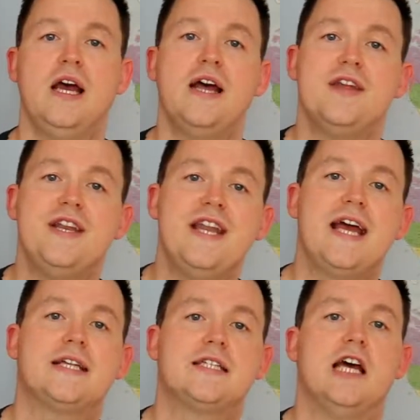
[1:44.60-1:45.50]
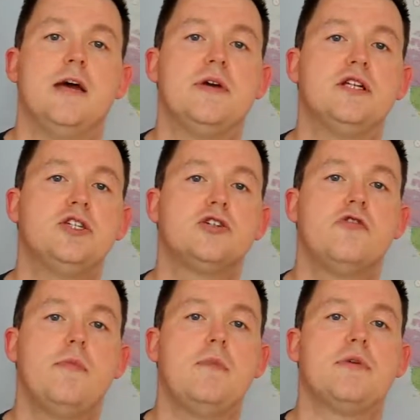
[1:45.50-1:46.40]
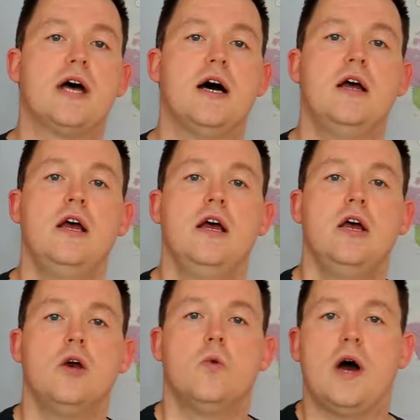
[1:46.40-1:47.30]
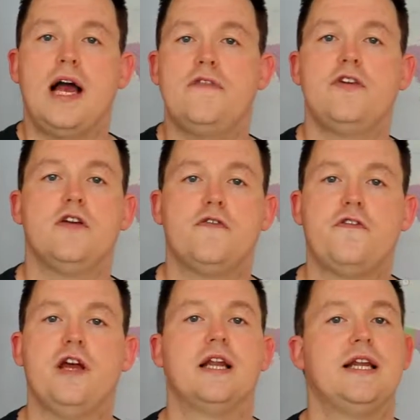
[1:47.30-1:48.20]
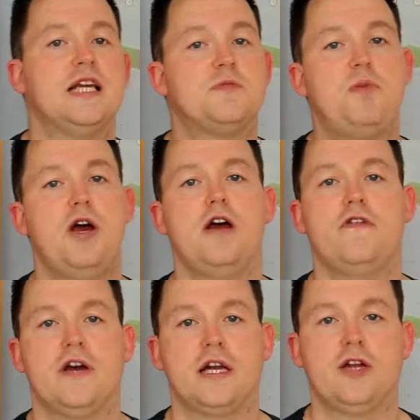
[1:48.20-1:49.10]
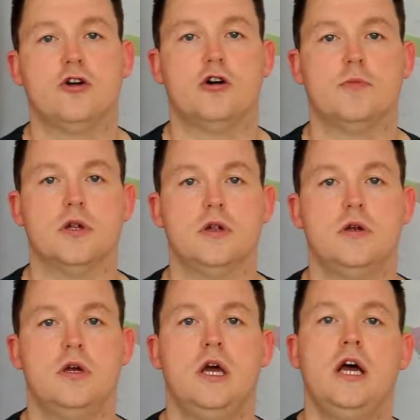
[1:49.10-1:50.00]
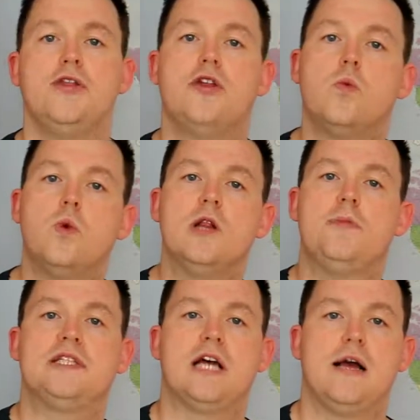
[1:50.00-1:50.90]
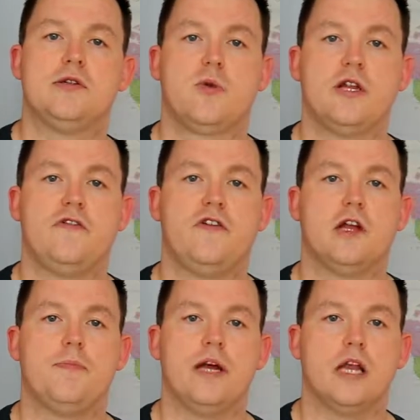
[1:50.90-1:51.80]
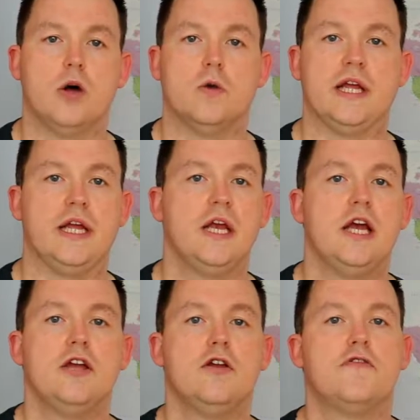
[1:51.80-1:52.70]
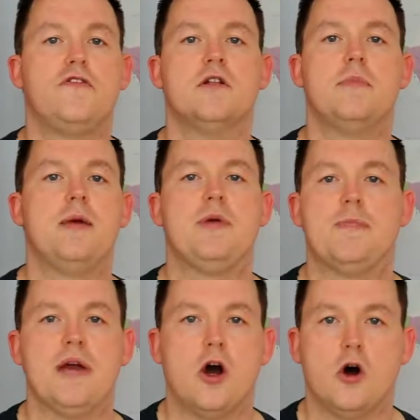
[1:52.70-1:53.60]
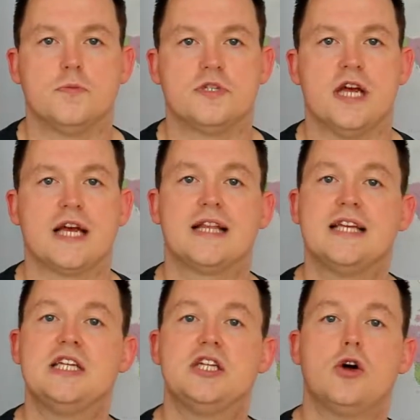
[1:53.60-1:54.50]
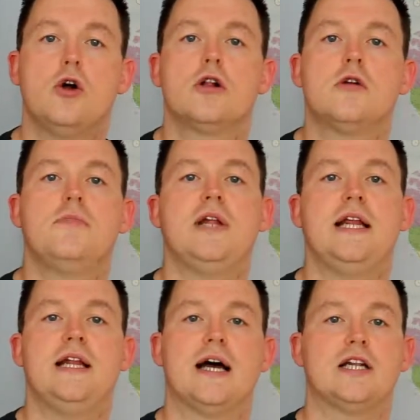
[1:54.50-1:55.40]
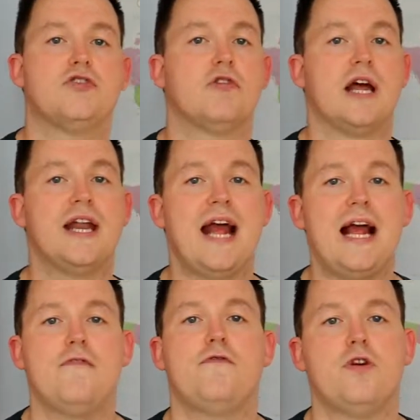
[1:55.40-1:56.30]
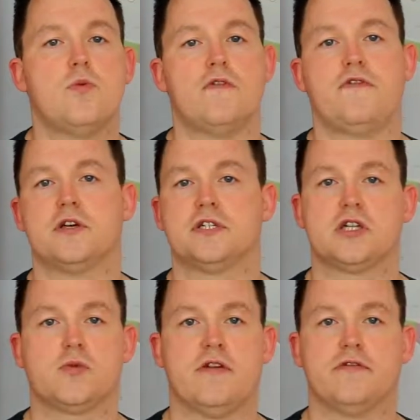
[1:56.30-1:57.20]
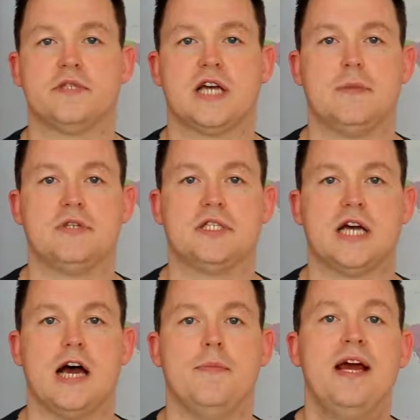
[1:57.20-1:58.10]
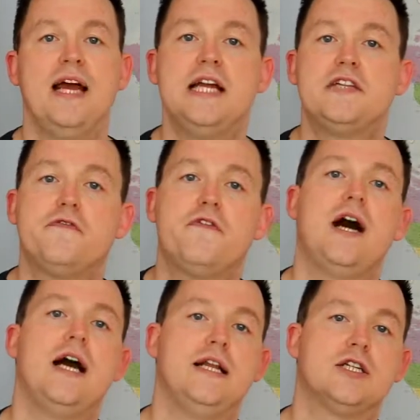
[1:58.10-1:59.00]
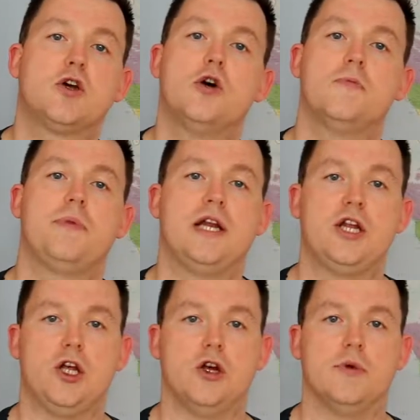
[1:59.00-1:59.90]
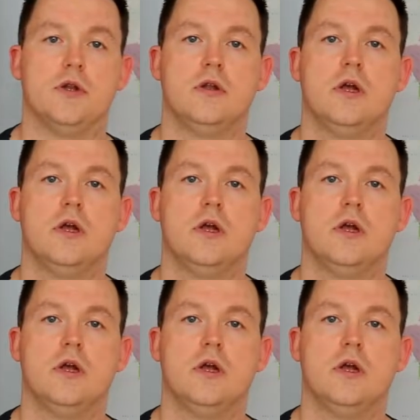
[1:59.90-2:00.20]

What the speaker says: The next tip is just remember that whatever you're feeling is perfectly normal. There will be times when you feel a bit lonely. You'll feel maybe a bit homesick. This is all completely natural and everyone feels this way from time to time. It's fine, it's called being human.